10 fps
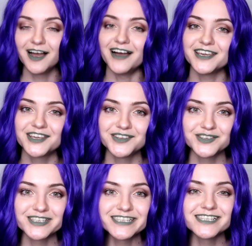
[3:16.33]
I can
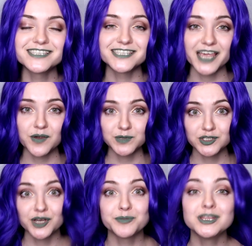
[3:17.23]
honestly say that
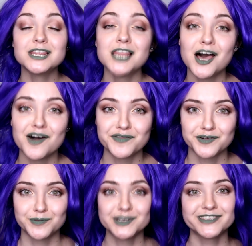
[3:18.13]
I'm in love
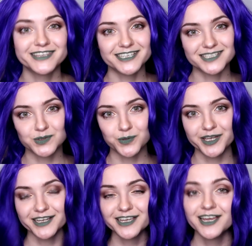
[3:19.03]
with this
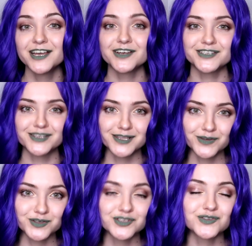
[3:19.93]
wig because it
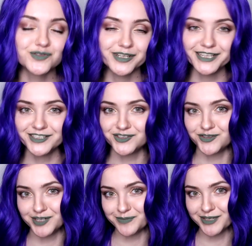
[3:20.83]
looks really
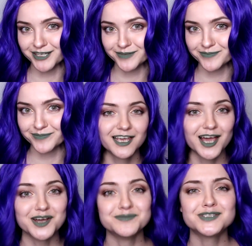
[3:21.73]
dreamy.
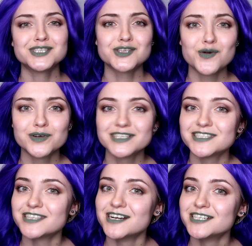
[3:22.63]
I'm so
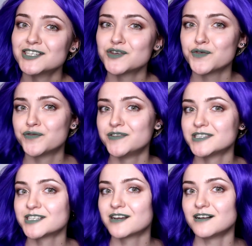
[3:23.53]
excited of
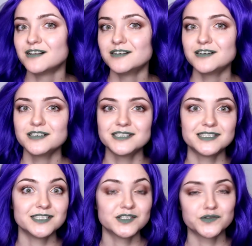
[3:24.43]
this color
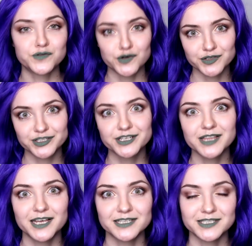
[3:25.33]
since the first
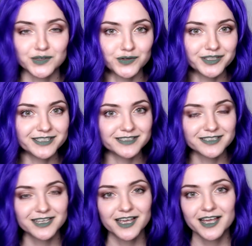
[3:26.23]
glance on it,
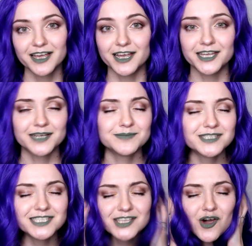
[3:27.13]
and I'm
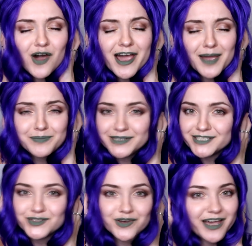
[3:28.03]
so happy
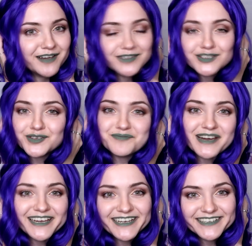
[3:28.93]
to have it on my
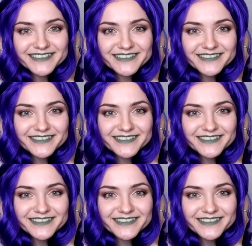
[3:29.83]
head.